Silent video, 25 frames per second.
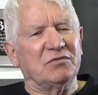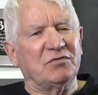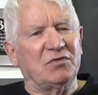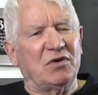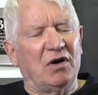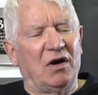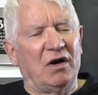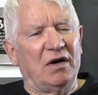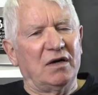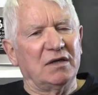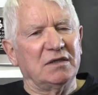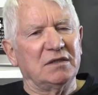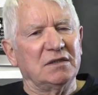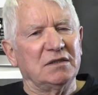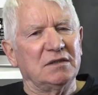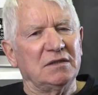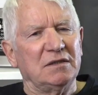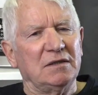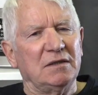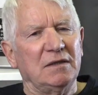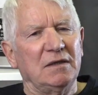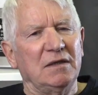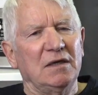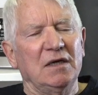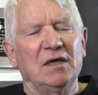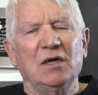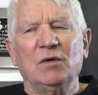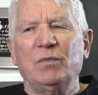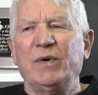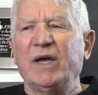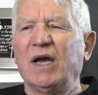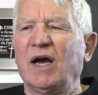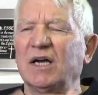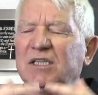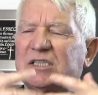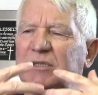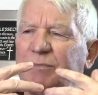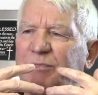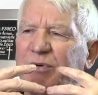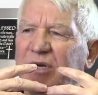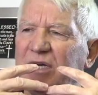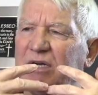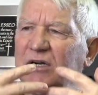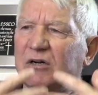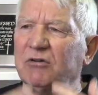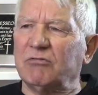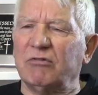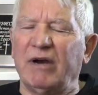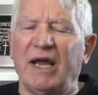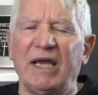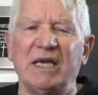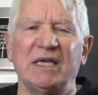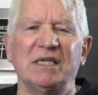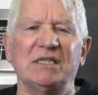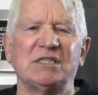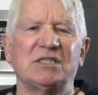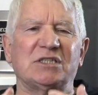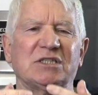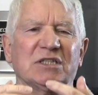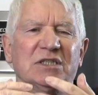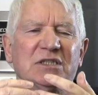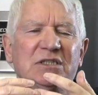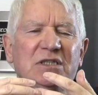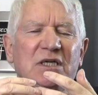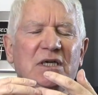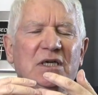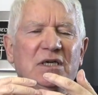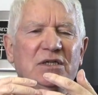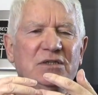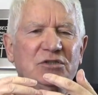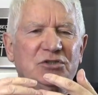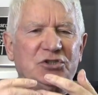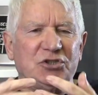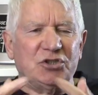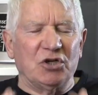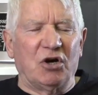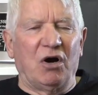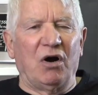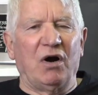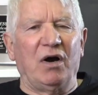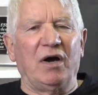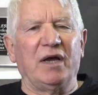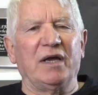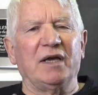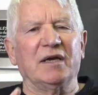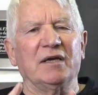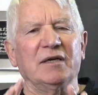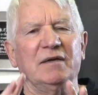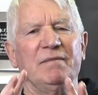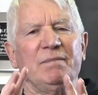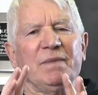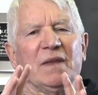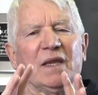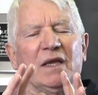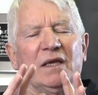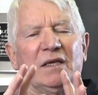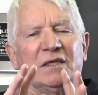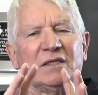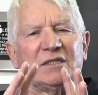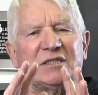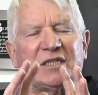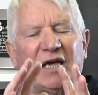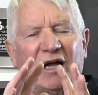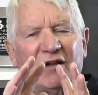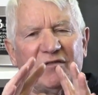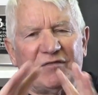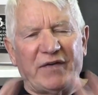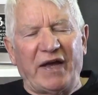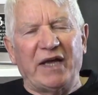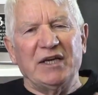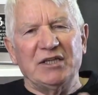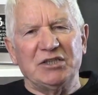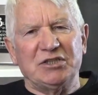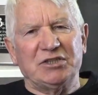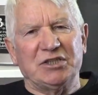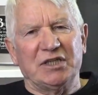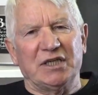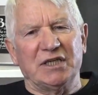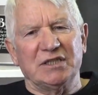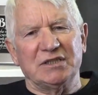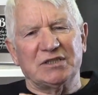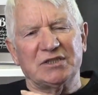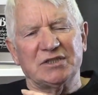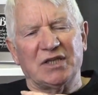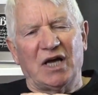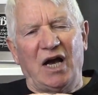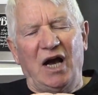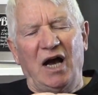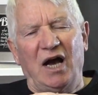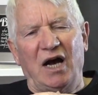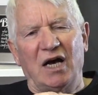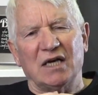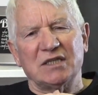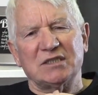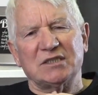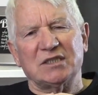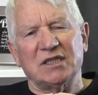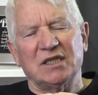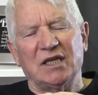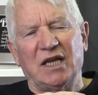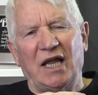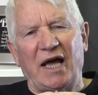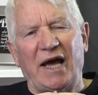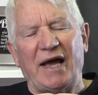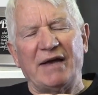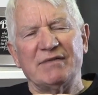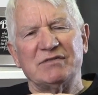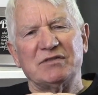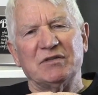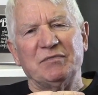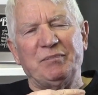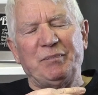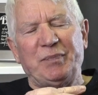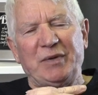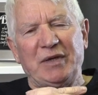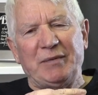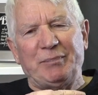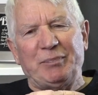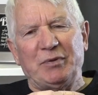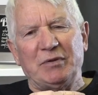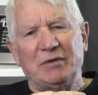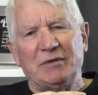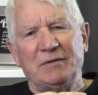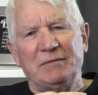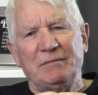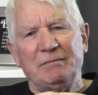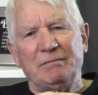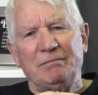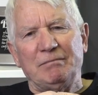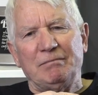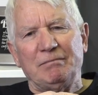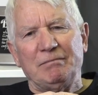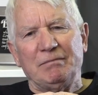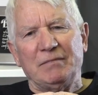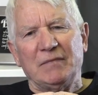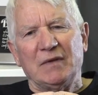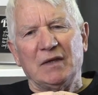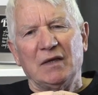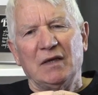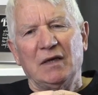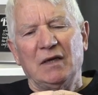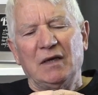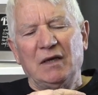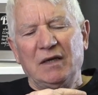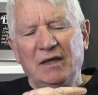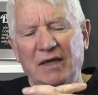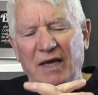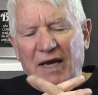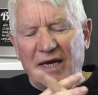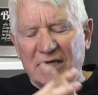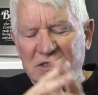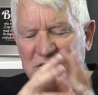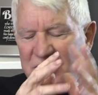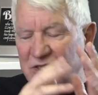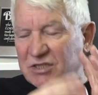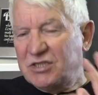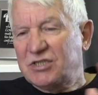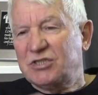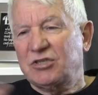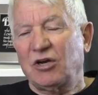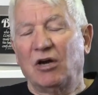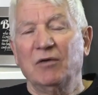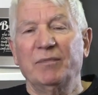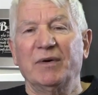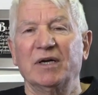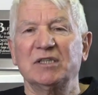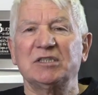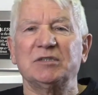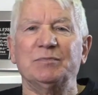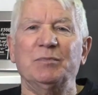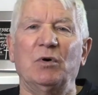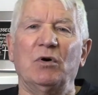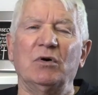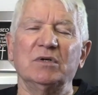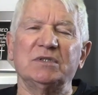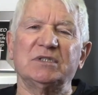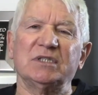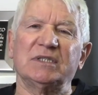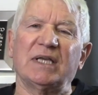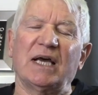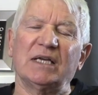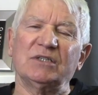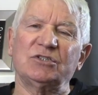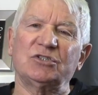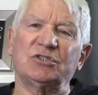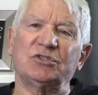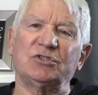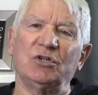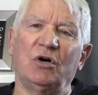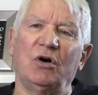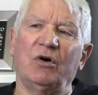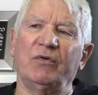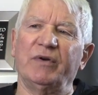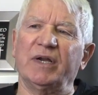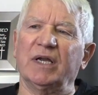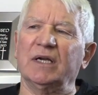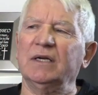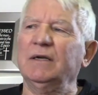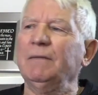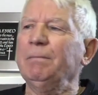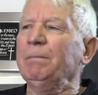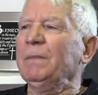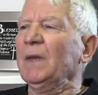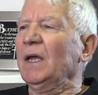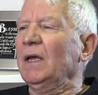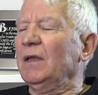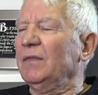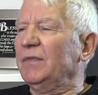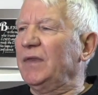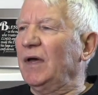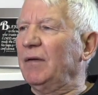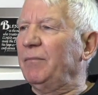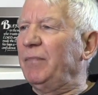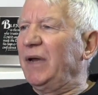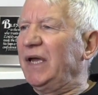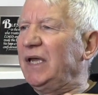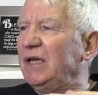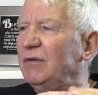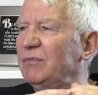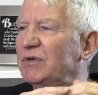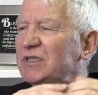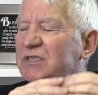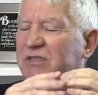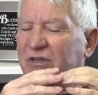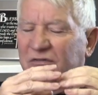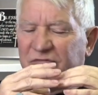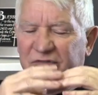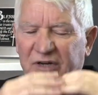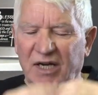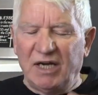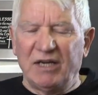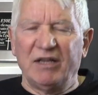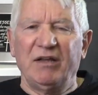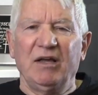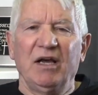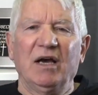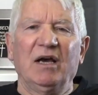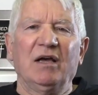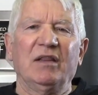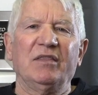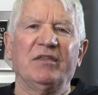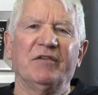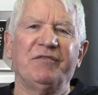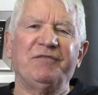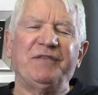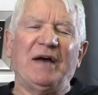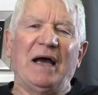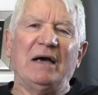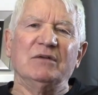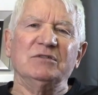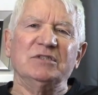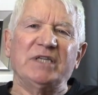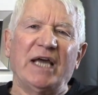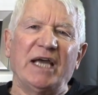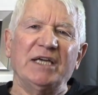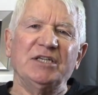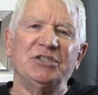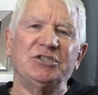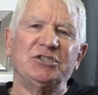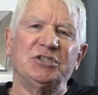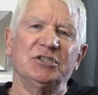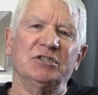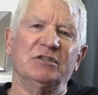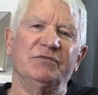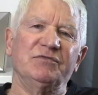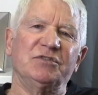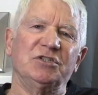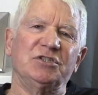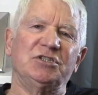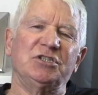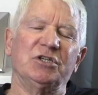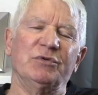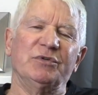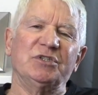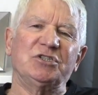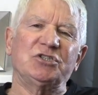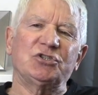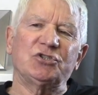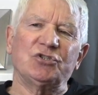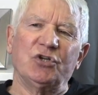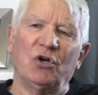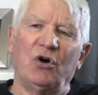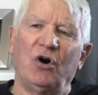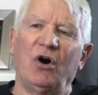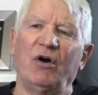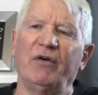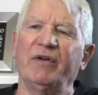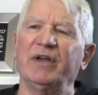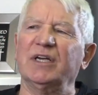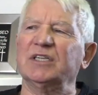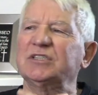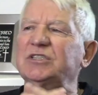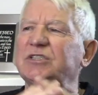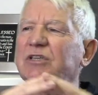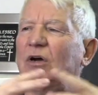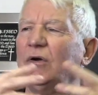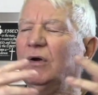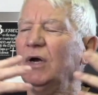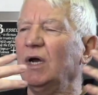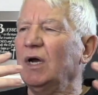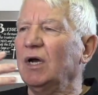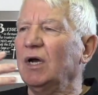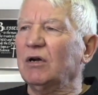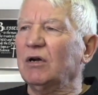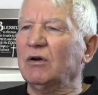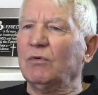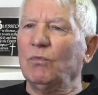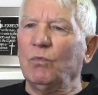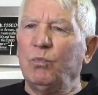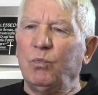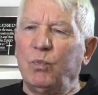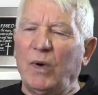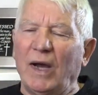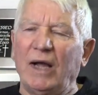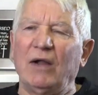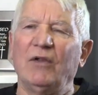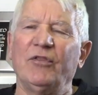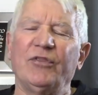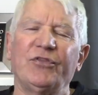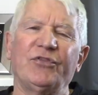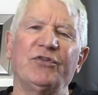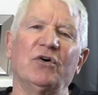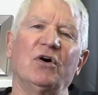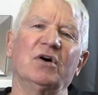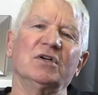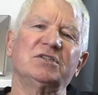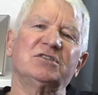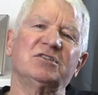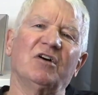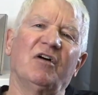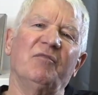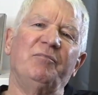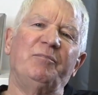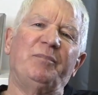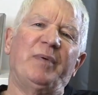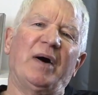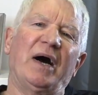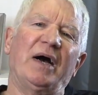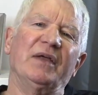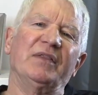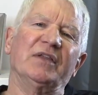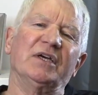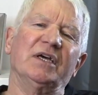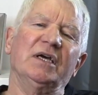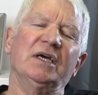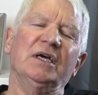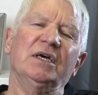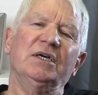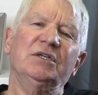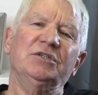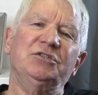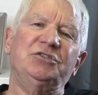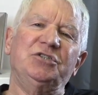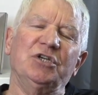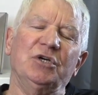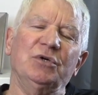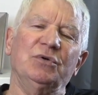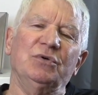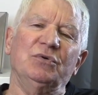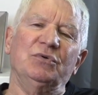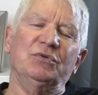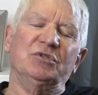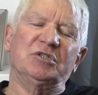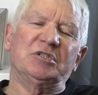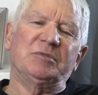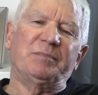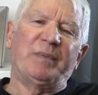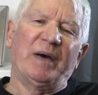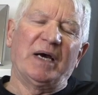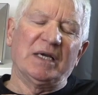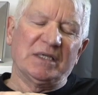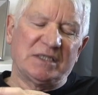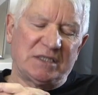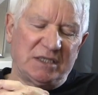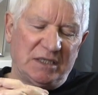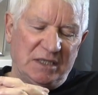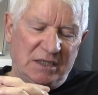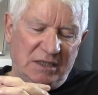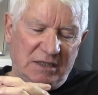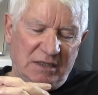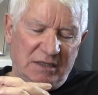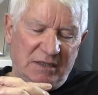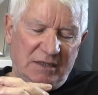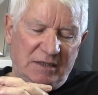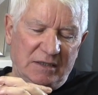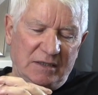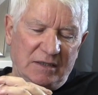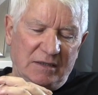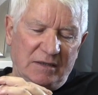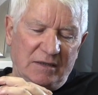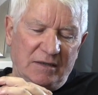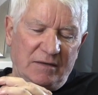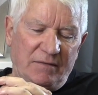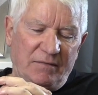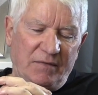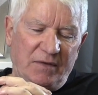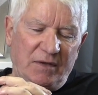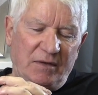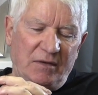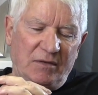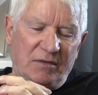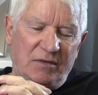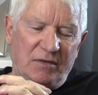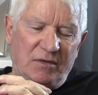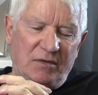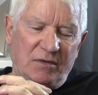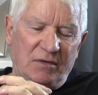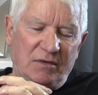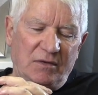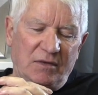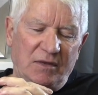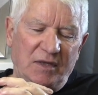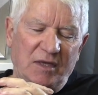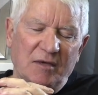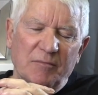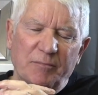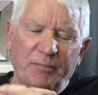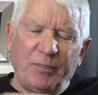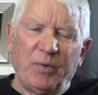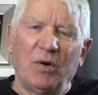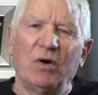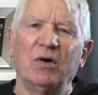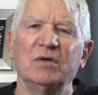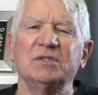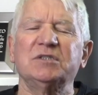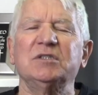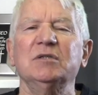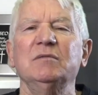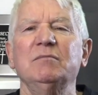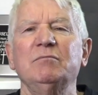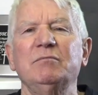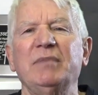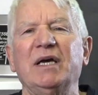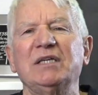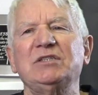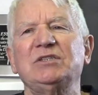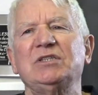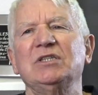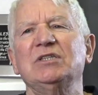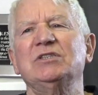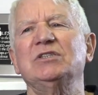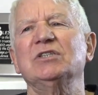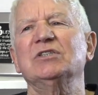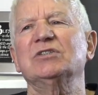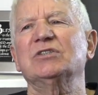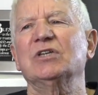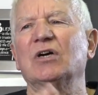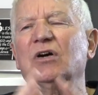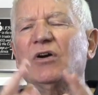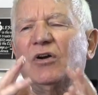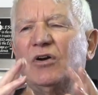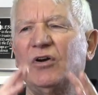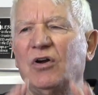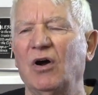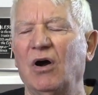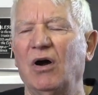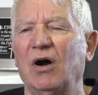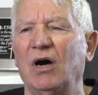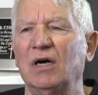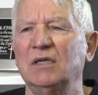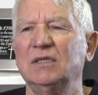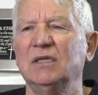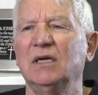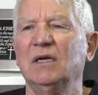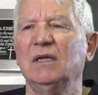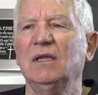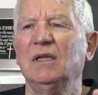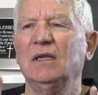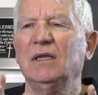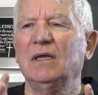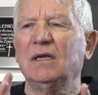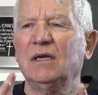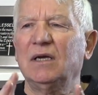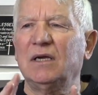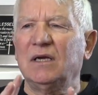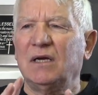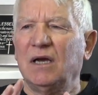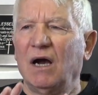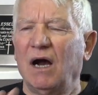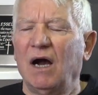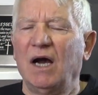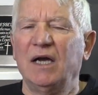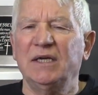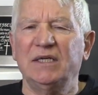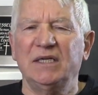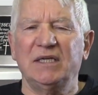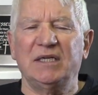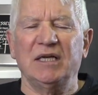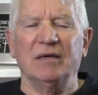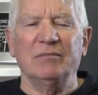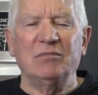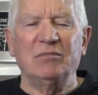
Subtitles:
God. We are to bring grace and joy and salvation into the hearts and lives of people. Yes, there's so much more to that story, and that he was the foundation of the Jewish law. He is so well thought of by the Jews. But the important message is that God guided him.